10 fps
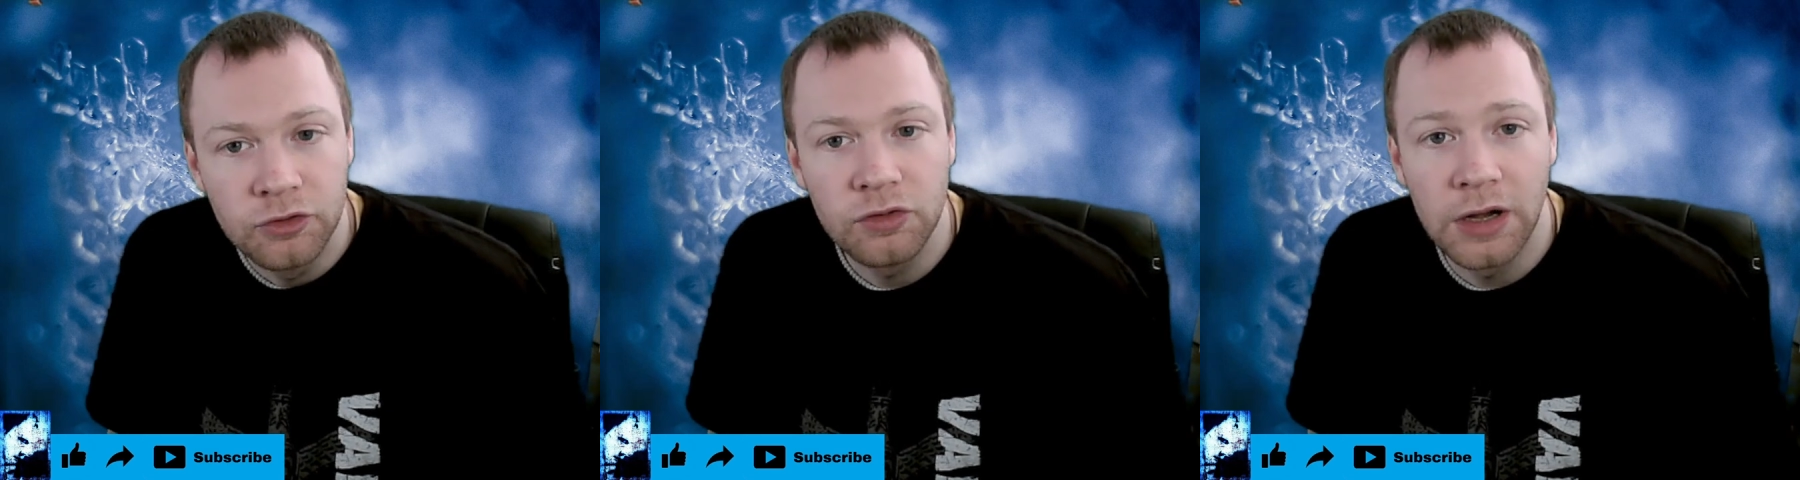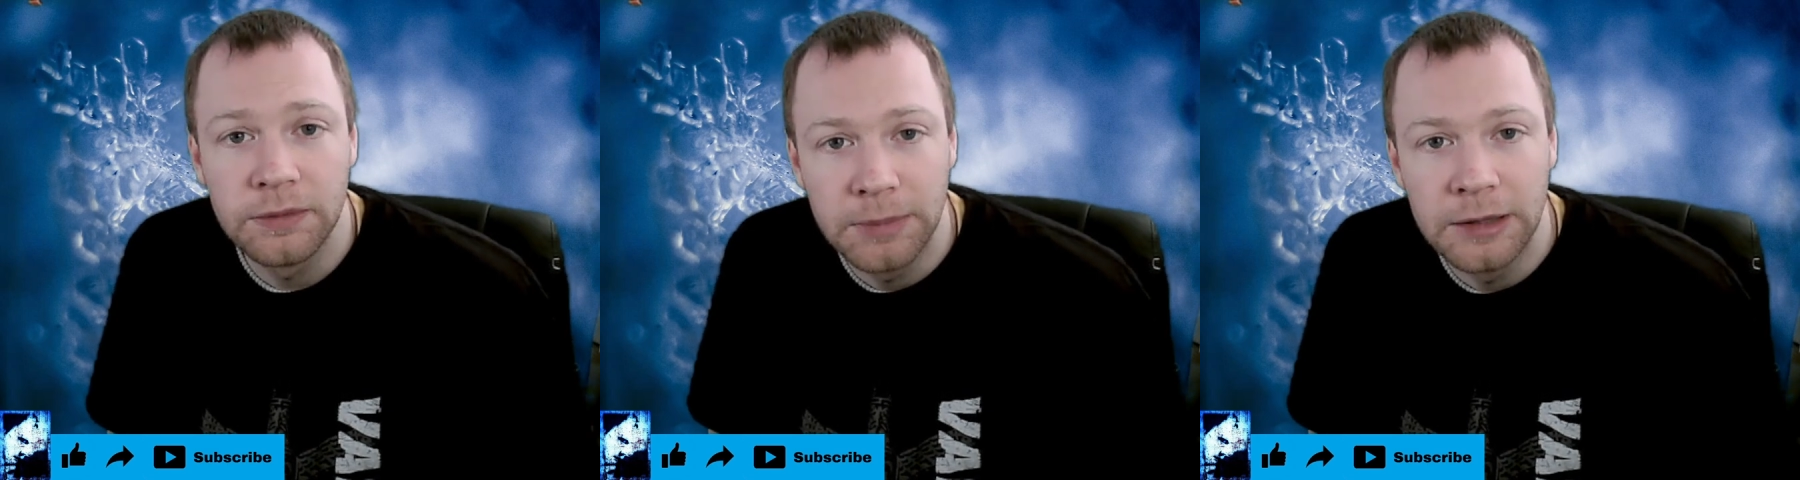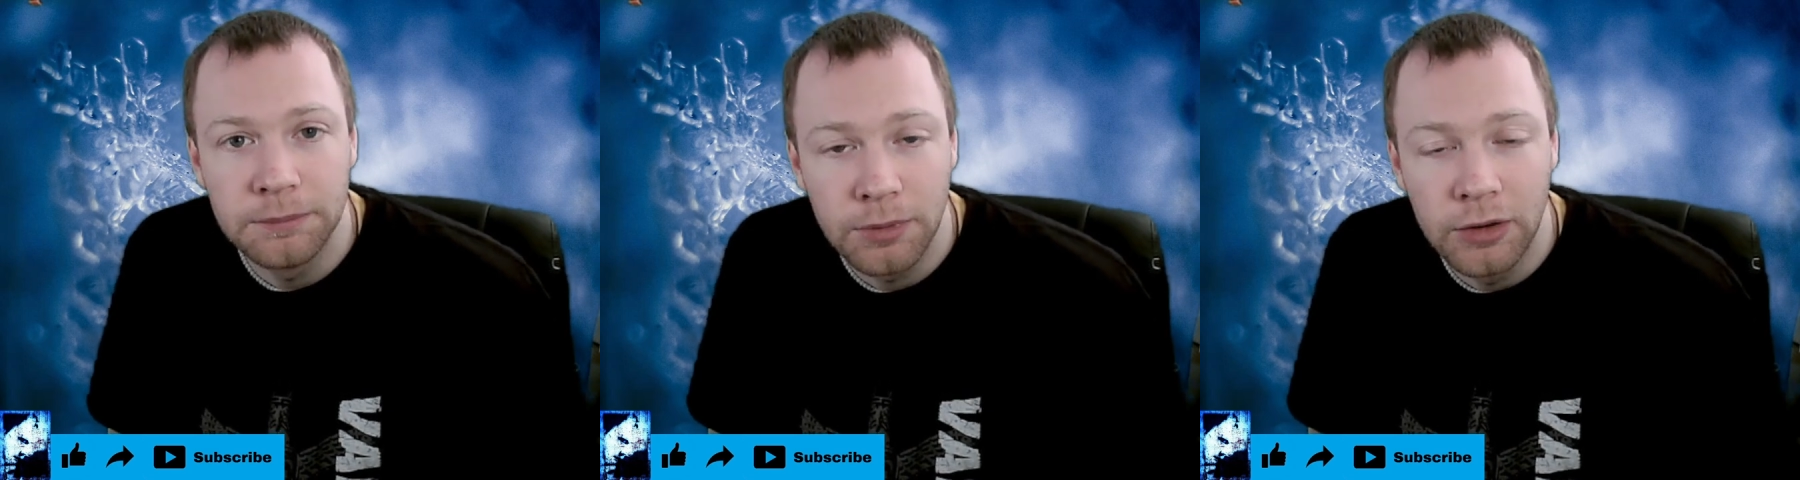trust
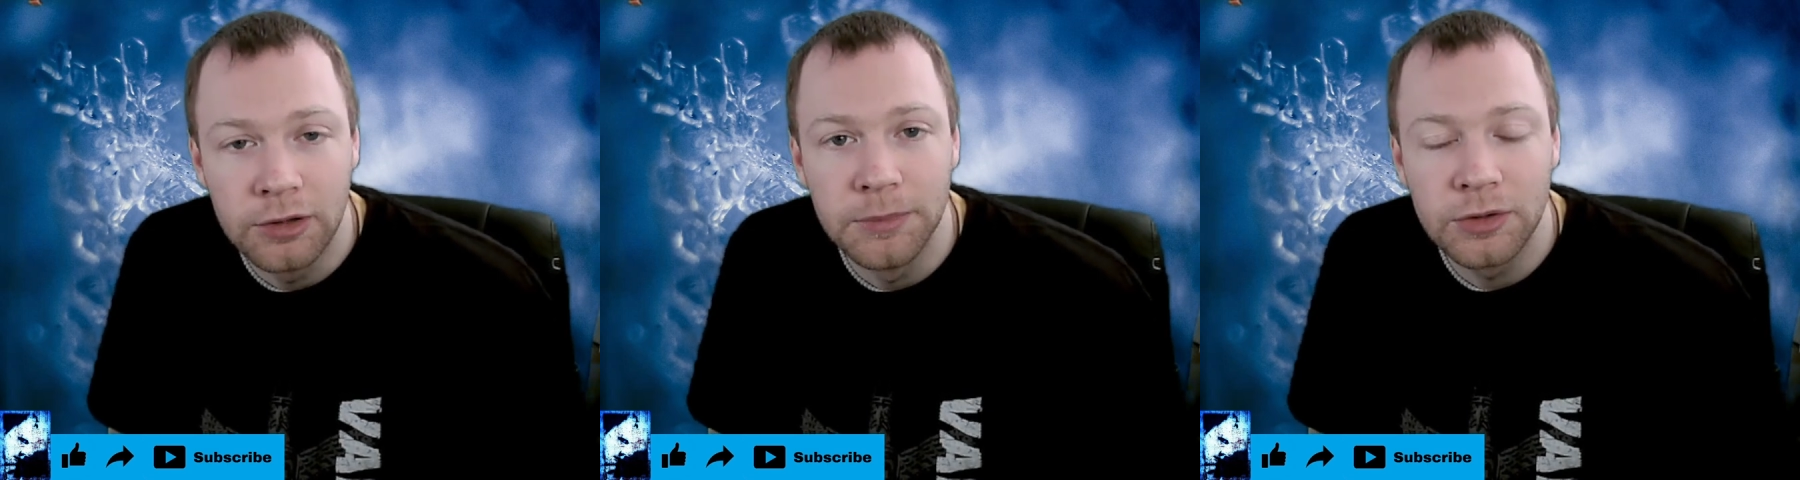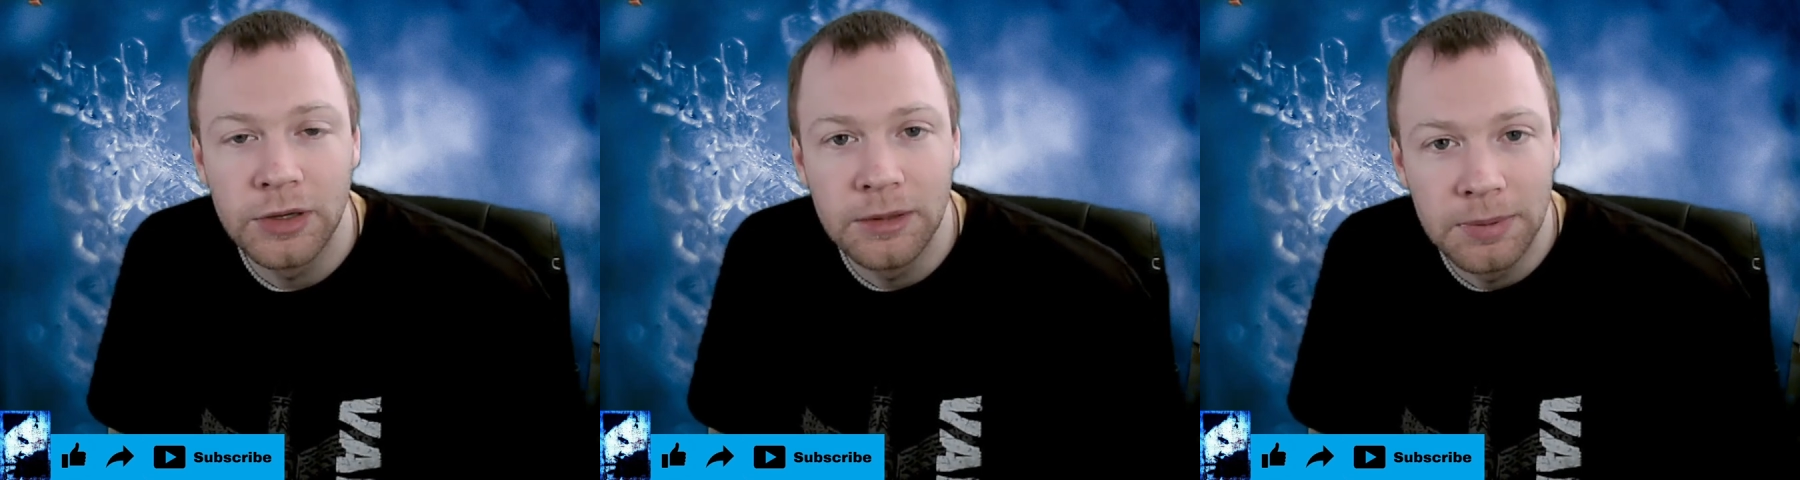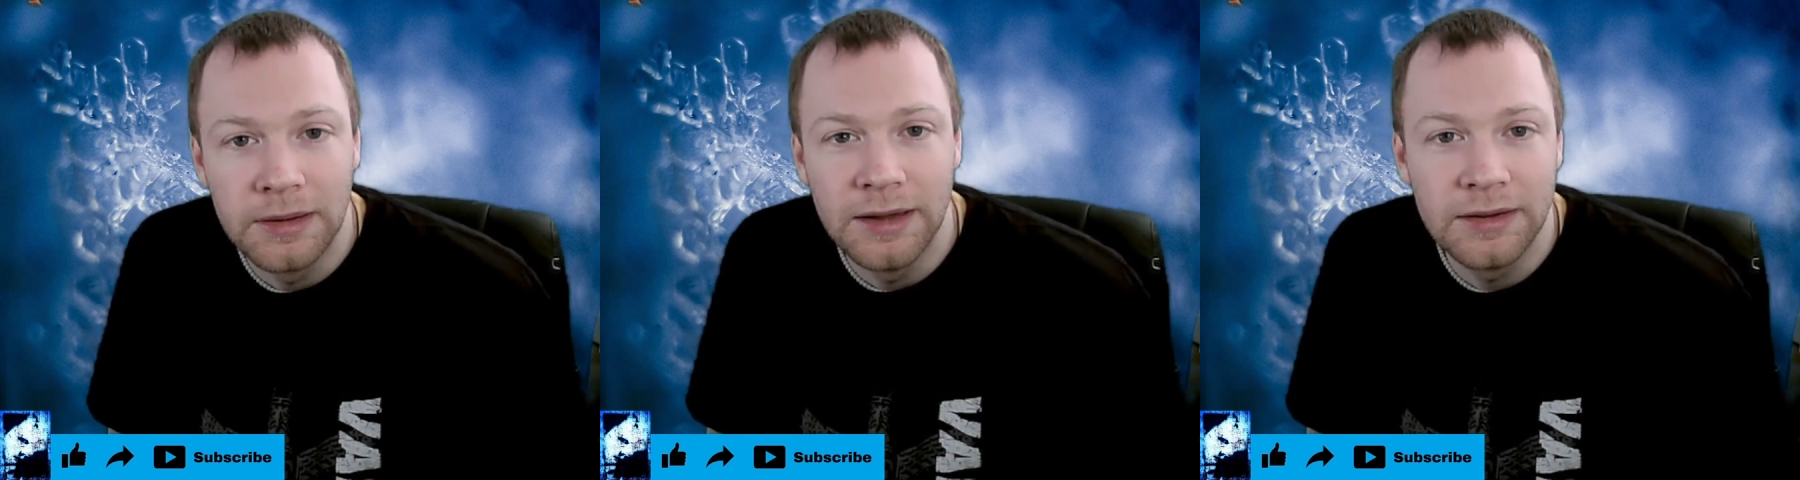being broken between the
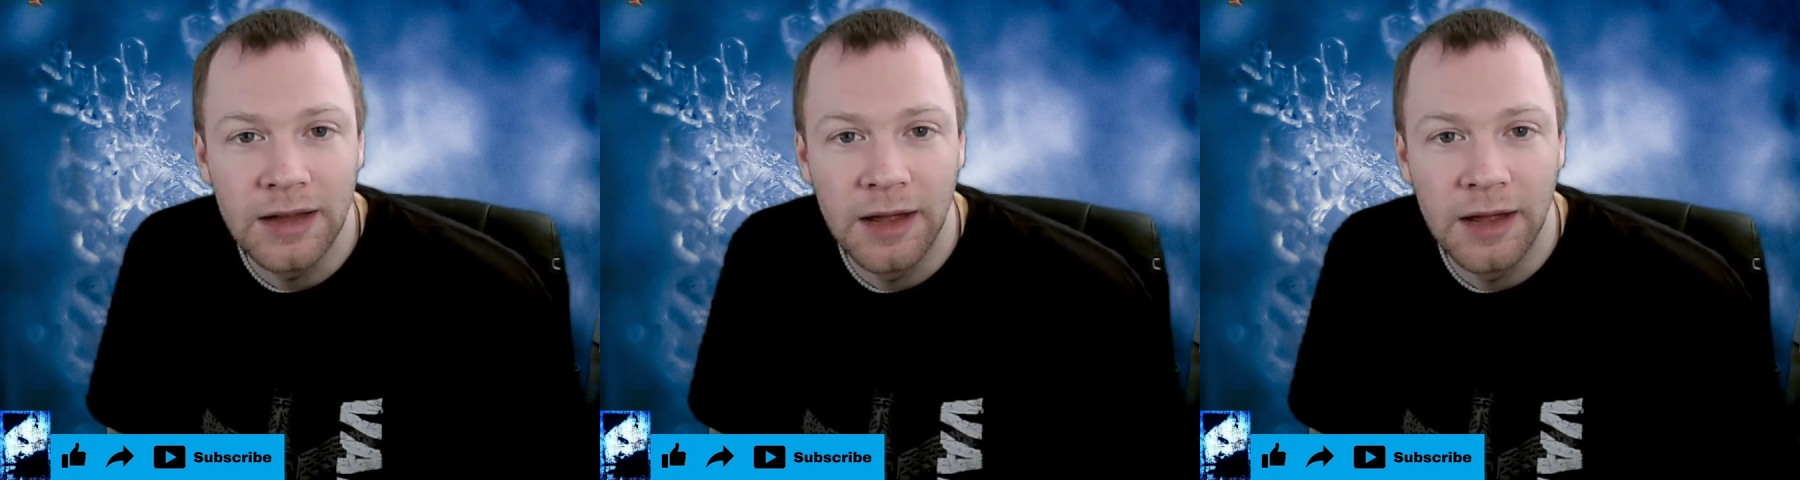police